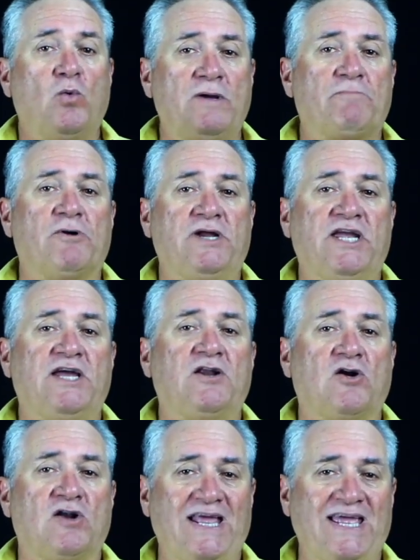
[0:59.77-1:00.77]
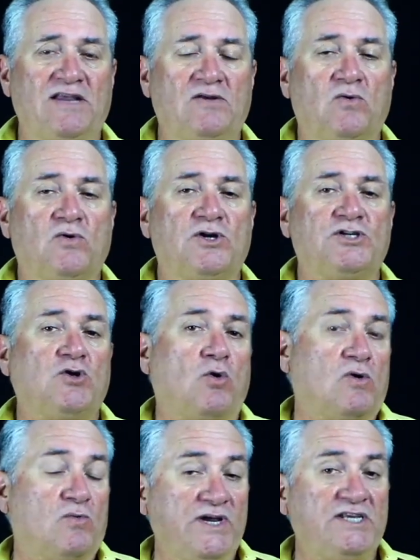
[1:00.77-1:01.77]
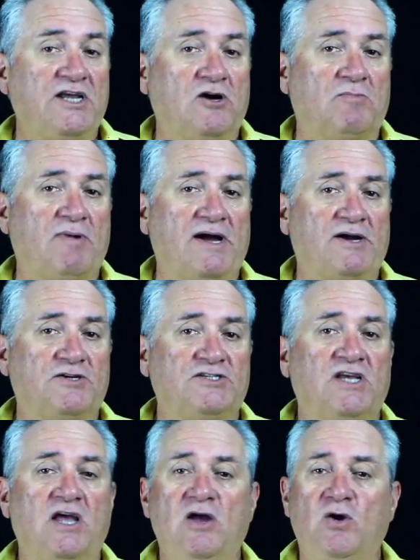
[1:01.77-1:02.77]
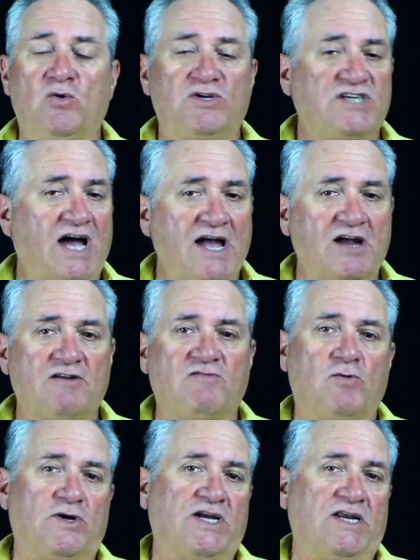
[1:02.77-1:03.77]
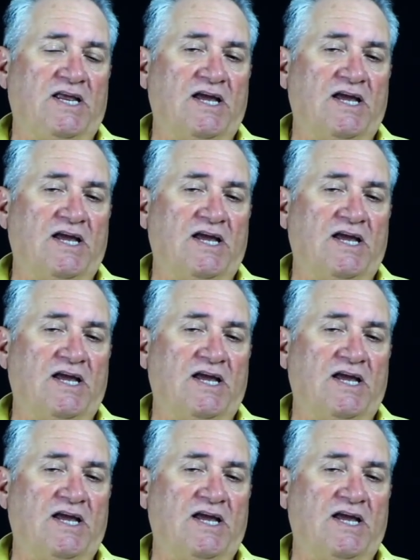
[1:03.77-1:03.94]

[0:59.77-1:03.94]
we bring in our landlords or retail buyers who are tired of working